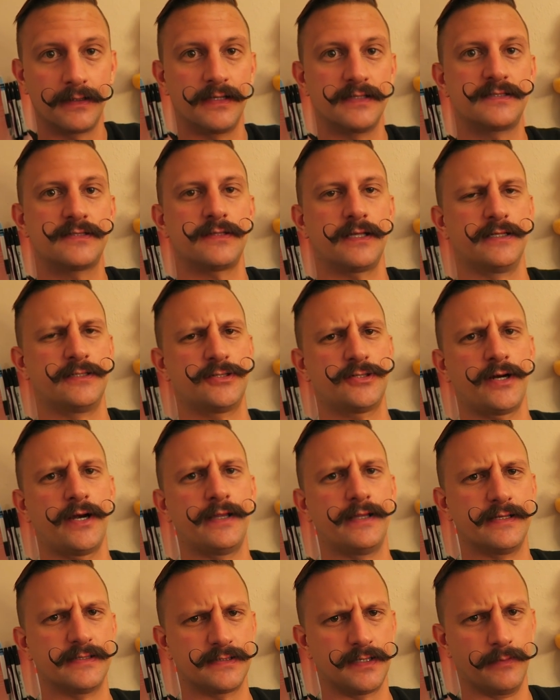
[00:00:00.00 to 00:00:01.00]
Let's let's
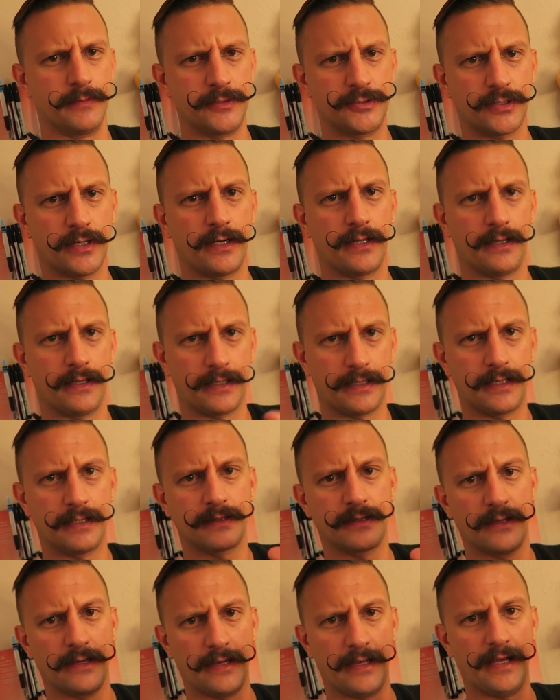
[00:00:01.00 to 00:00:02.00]
try this. Let me try to like
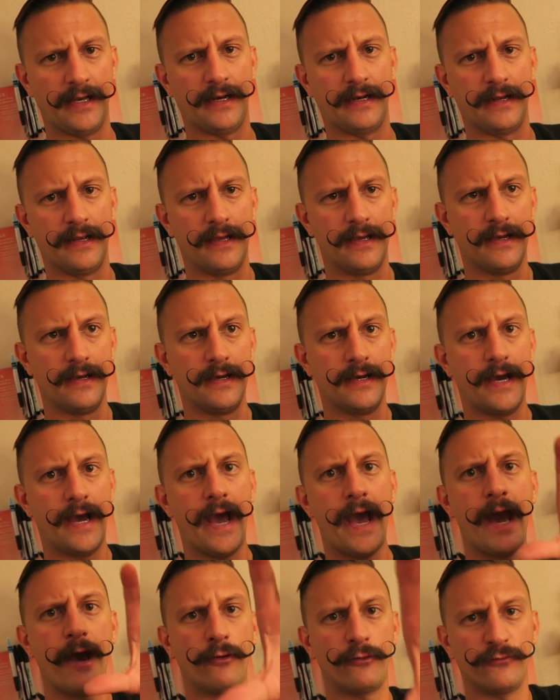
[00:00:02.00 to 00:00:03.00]
get the it
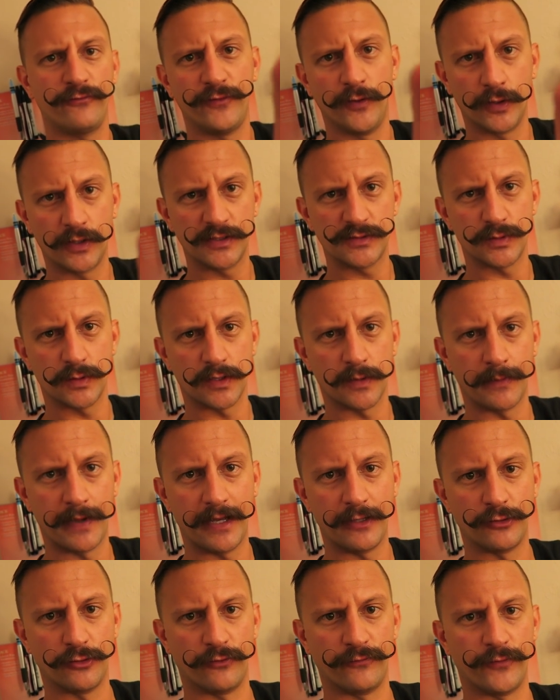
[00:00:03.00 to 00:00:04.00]
out of focus with the
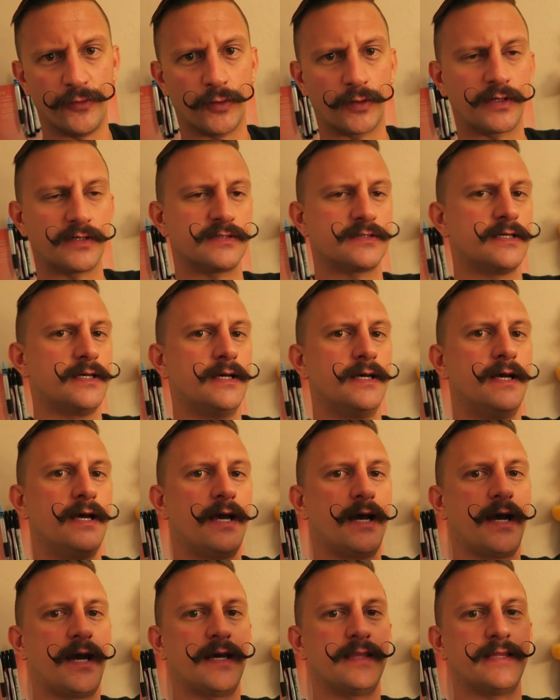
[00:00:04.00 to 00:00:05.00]
manual focus,
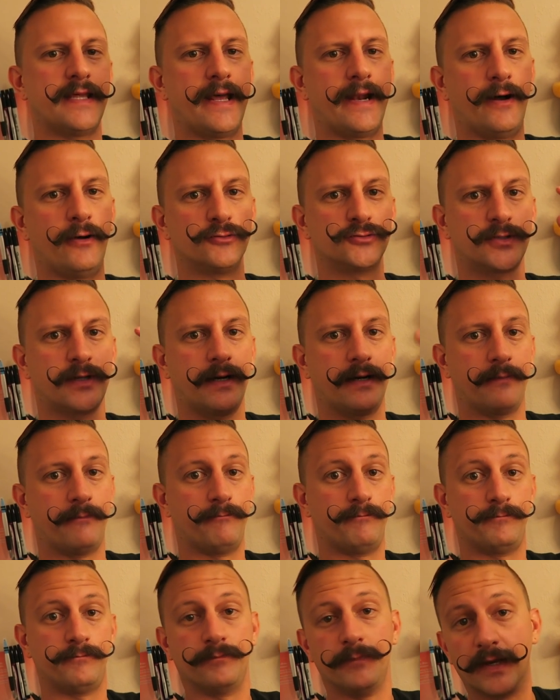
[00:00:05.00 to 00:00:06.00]
and then I'll try
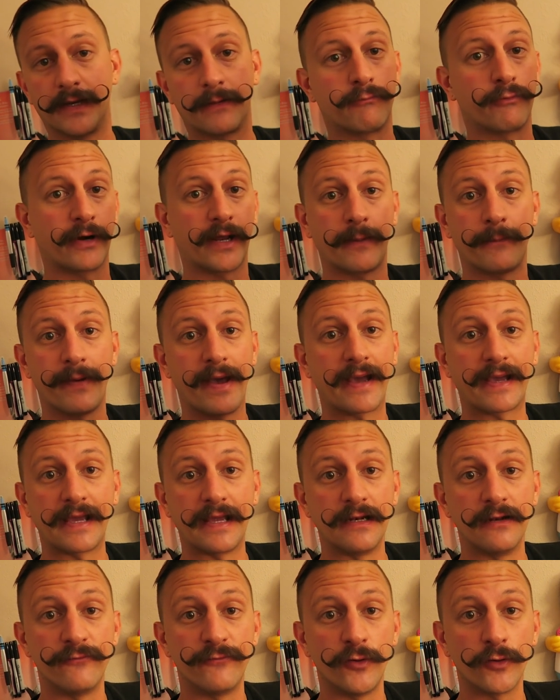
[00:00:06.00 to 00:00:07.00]
to like bring it back
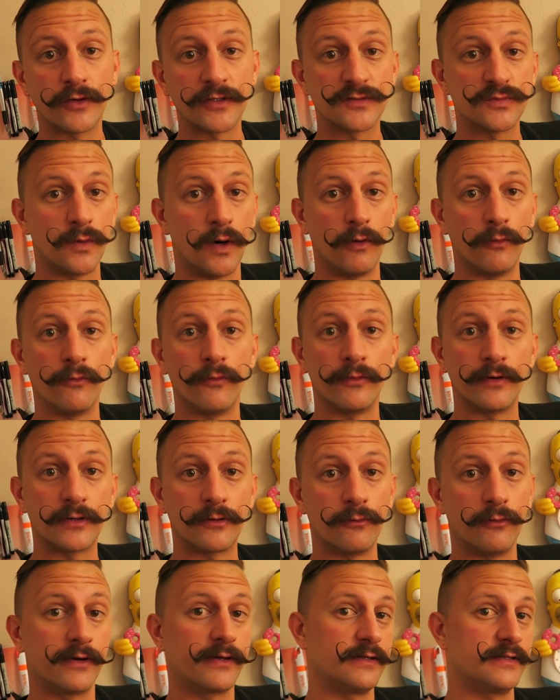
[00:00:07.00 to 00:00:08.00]
into focus while we're
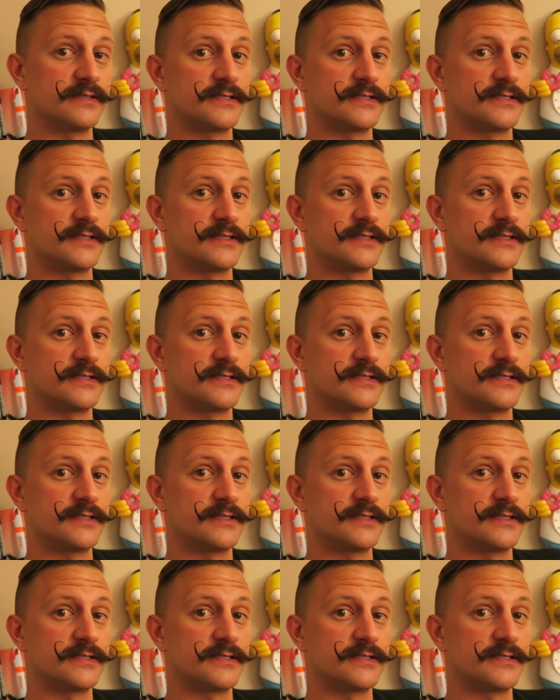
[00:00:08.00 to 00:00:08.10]
recording.